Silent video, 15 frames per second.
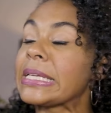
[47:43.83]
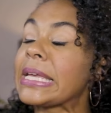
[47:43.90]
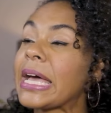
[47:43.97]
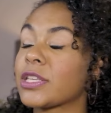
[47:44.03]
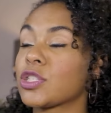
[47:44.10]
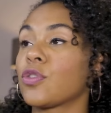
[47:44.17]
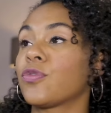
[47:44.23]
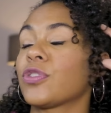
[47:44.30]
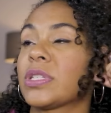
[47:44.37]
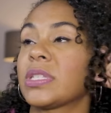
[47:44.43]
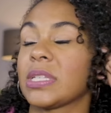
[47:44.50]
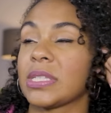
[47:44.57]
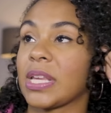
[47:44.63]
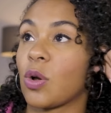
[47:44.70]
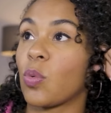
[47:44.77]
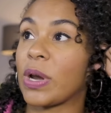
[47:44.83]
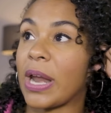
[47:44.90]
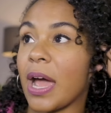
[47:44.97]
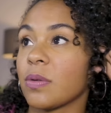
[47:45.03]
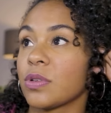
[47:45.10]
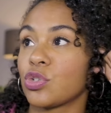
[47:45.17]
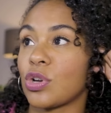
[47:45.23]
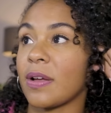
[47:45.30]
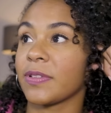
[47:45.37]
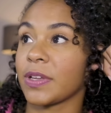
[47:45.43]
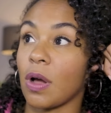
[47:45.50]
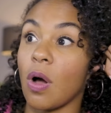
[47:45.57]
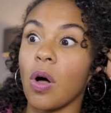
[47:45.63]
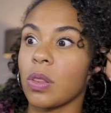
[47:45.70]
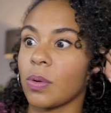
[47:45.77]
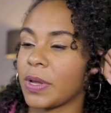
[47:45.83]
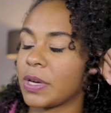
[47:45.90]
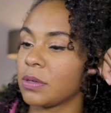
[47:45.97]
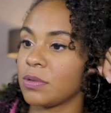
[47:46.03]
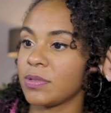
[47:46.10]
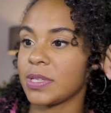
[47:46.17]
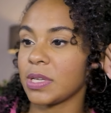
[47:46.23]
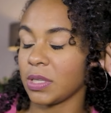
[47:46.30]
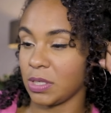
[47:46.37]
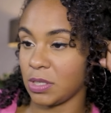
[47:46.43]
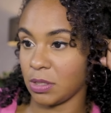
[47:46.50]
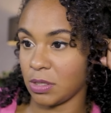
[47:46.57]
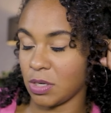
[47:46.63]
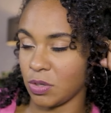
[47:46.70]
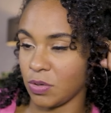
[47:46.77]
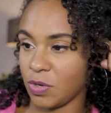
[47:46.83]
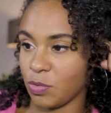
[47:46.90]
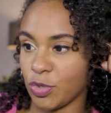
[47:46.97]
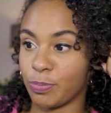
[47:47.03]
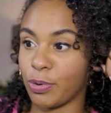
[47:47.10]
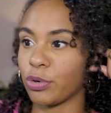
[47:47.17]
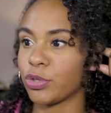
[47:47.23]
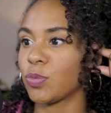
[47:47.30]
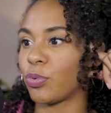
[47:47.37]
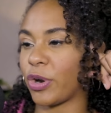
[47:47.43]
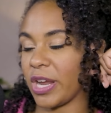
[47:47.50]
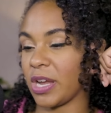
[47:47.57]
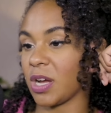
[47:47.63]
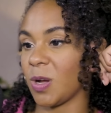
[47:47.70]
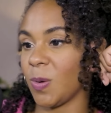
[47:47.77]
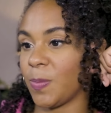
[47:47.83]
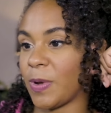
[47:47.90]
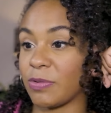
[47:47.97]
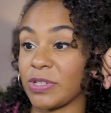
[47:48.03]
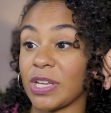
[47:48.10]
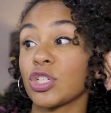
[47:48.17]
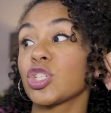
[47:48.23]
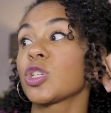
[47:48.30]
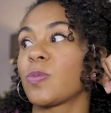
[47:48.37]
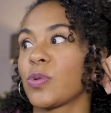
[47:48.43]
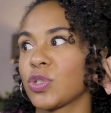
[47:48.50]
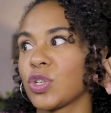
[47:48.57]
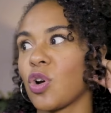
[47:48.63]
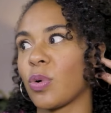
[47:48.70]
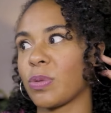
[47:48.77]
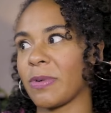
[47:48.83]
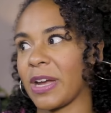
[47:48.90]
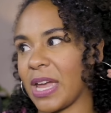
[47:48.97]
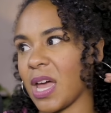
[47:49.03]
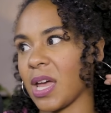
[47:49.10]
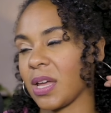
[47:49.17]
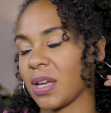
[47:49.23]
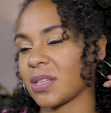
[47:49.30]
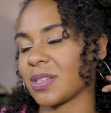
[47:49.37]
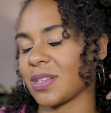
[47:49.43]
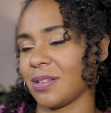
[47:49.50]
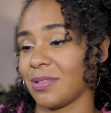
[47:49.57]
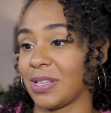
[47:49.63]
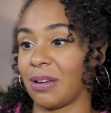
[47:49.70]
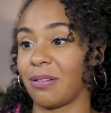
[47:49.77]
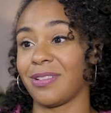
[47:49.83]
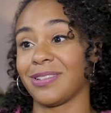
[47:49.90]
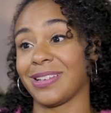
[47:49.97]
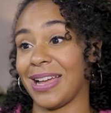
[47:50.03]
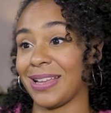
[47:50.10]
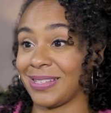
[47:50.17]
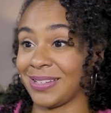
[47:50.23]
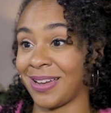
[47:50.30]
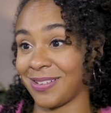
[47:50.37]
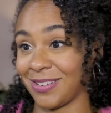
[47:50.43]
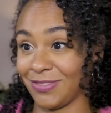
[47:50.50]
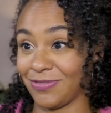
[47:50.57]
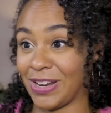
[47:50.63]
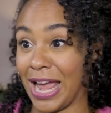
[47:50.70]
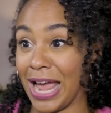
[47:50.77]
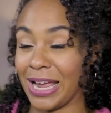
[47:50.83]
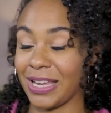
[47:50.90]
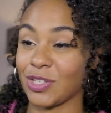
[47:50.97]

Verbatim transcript: Yeah. So, for instance, like when I was traveling all the way to New Zealand alone, it was post breakup. I was actually supposed to go with my ex, and I was like, oh, that's not going to fly.